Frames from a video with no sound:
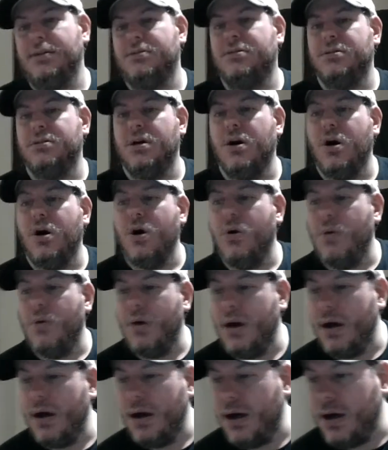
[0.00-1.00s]

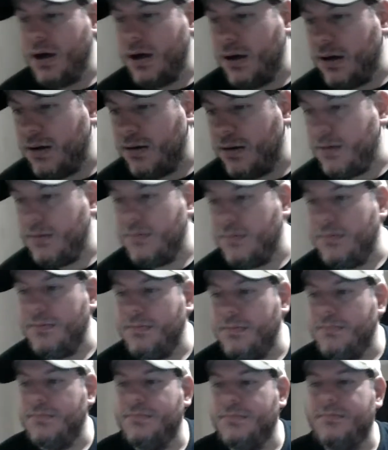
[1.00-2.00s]
So,
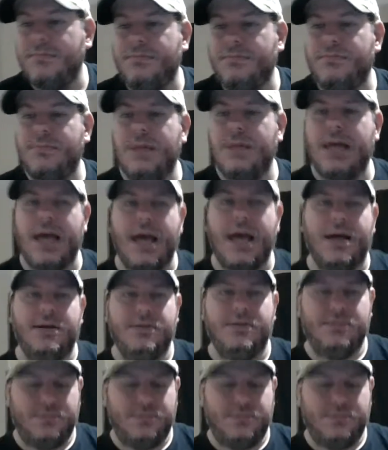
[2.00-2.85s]
yeah.